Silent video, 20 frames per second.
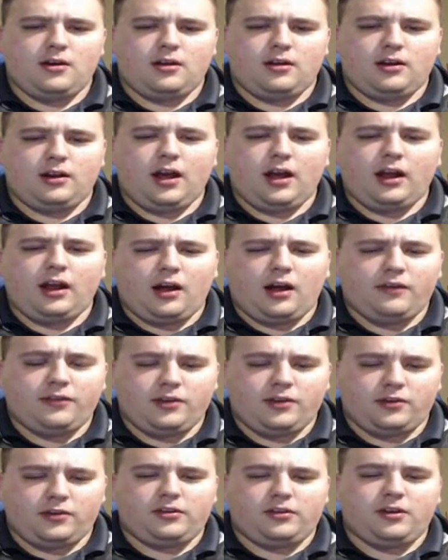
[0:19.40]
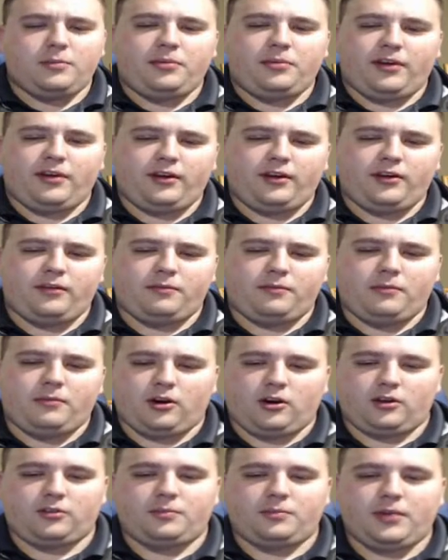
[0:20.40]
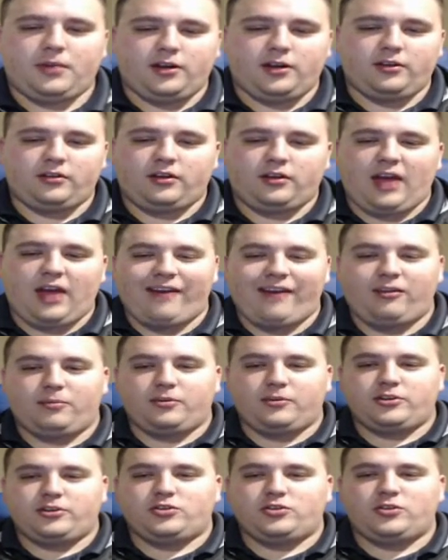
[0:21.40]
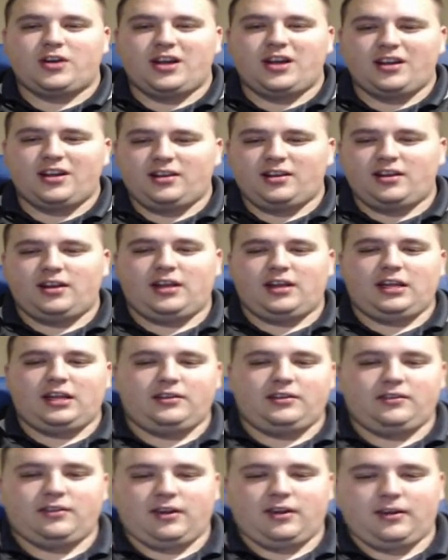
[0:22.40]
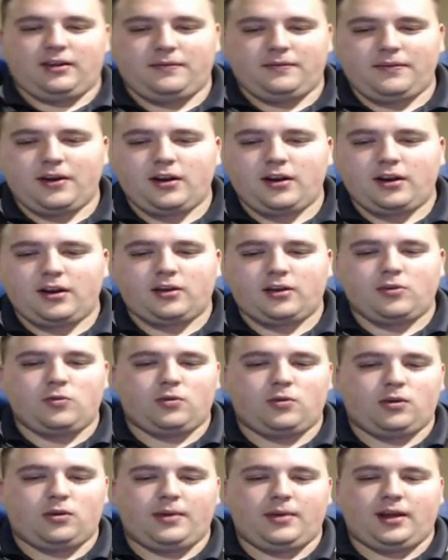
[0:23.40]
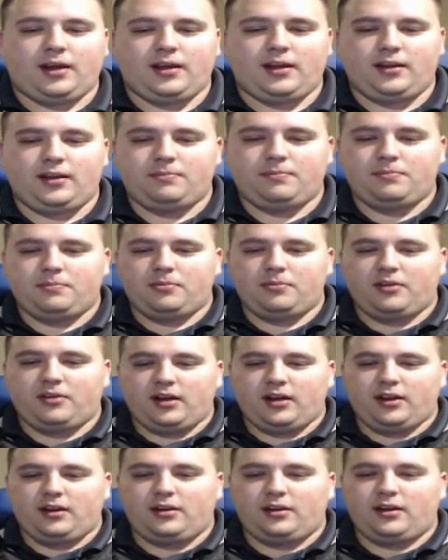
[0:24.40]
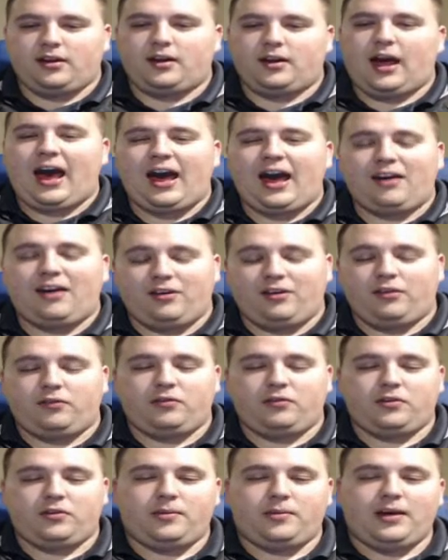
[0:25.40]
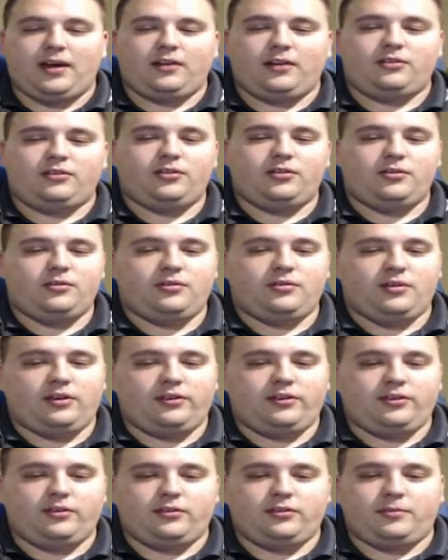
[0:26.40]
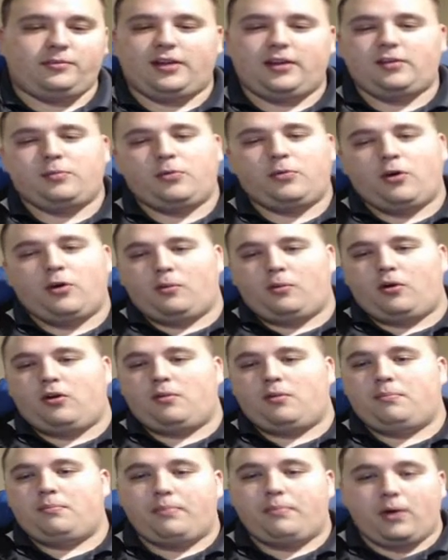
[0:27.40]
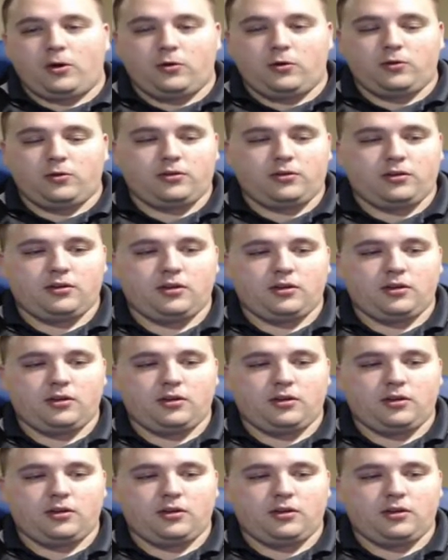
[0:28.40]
often you see a player of Marcus Peters' caliber traded. He's a very good cornerback. He played at a high level for the past 2 seasons, made the Pro Bowl in both.